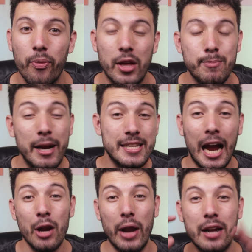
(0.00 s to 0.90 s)
That's my
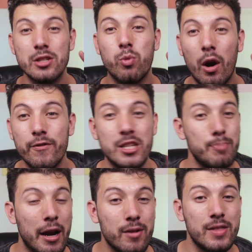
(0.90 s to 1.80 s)
entire Android 12
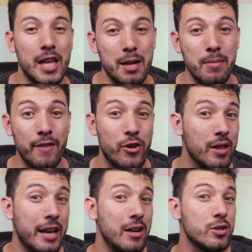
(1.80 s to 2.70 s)
inspired theme. If you
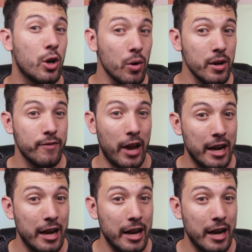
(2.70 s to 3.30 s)
like an alternative